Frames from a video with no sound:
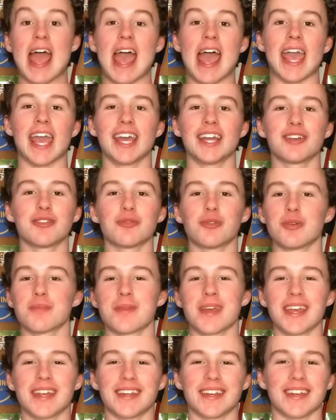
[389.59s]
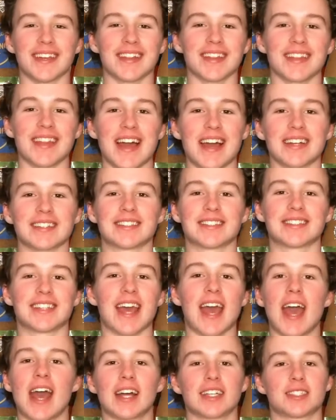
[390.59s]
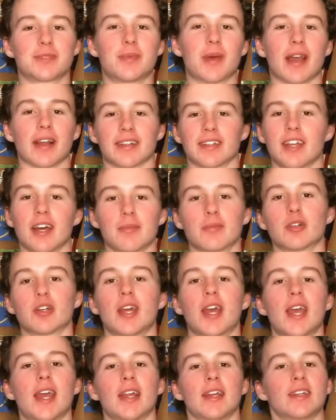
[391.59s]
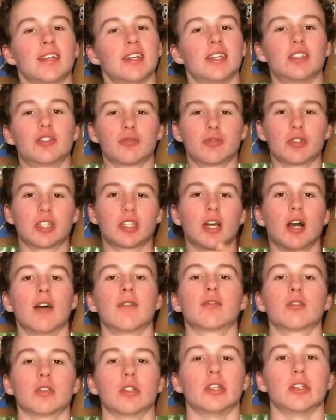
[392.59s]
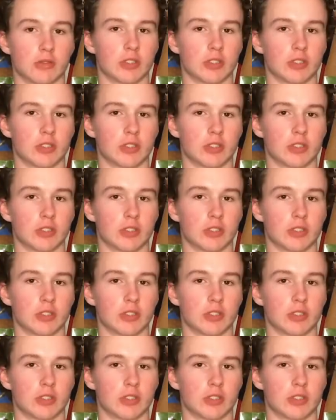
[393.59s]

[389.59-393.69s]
And we made it. Last aspect, number 8, is recovery.